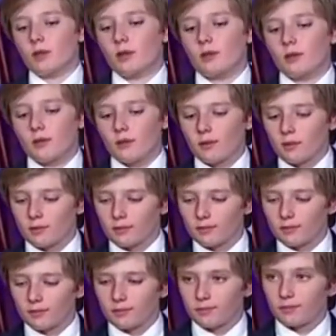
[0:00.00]
and
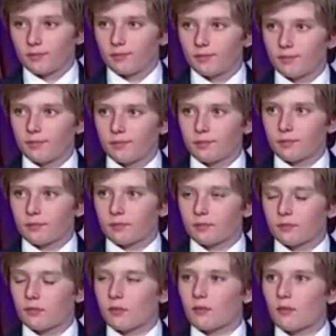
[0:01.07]
beliefs who want and
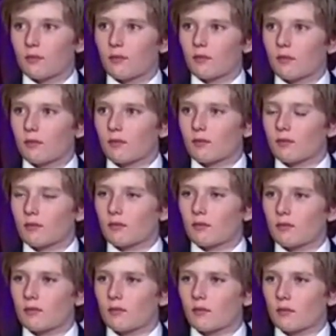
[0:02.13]
expect our
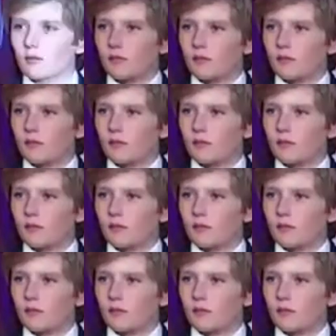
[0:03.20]
government